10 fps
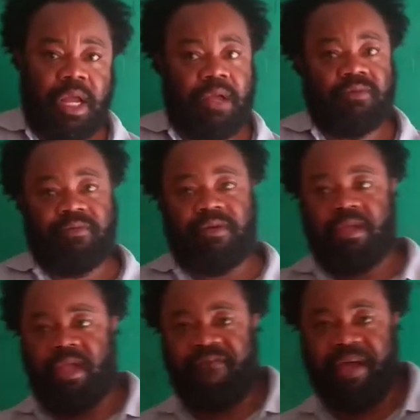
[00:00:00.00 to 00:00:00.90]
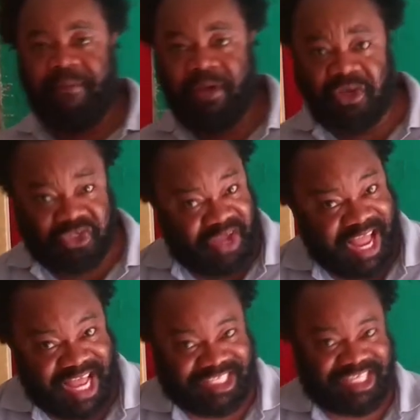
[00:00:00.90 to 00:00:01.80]
And if I may also
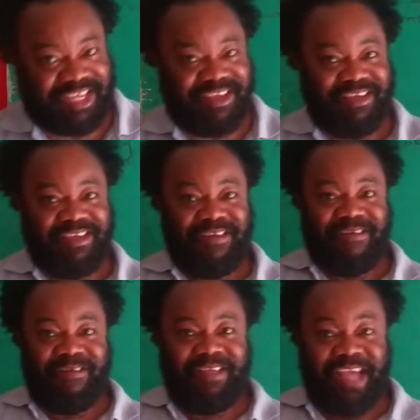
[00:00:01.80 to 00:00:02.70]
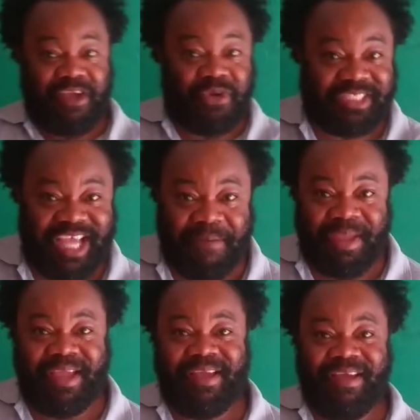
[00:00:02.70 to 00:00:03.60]
ask, can you tell
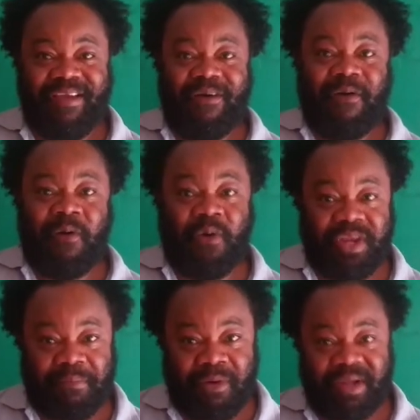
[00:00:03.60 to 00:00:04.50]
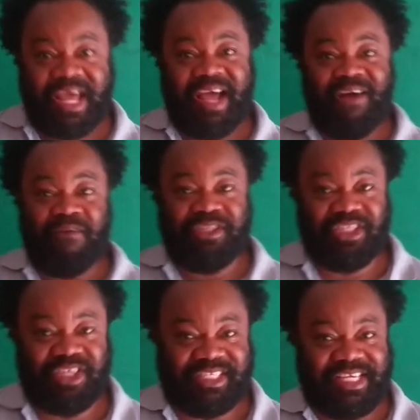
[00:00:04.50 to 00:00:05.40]
me who the mother of
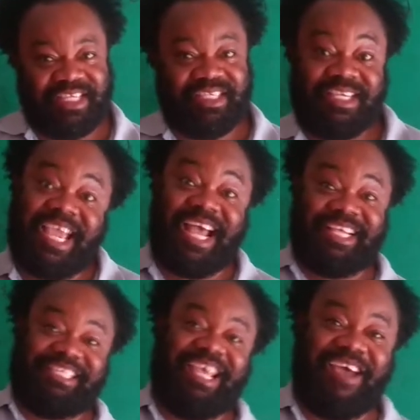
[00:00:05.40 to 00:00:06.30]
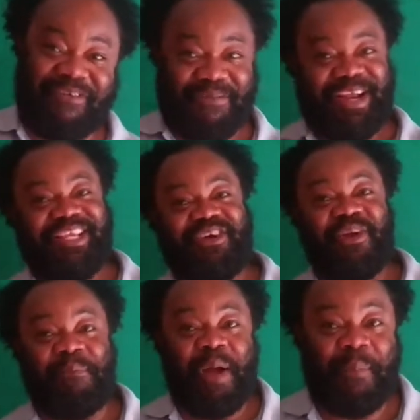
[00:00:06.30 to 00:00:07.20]
Jesus is? Yes, everybody's
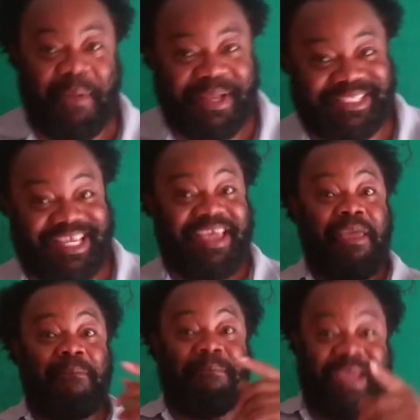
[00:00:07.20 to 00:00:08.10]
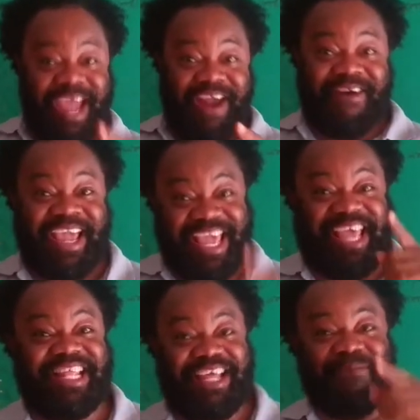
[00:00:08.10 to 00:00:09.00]
going to pop up and say, Mary
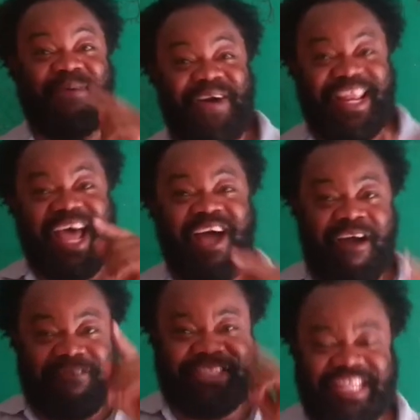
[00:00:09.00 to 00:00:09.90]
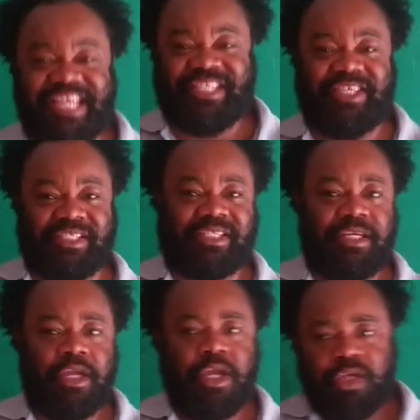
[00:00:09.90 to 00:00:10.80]
is the mother of Jesus.
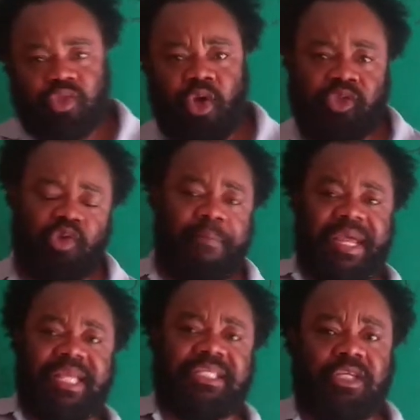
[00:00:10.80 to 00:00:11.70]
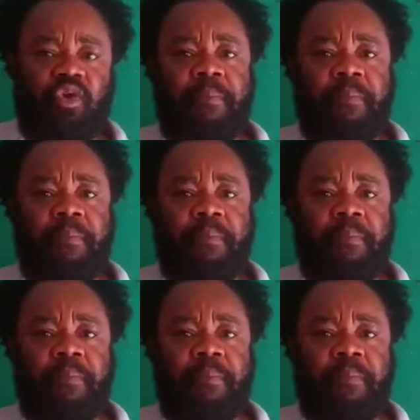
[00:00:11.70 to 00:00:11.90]
So many things.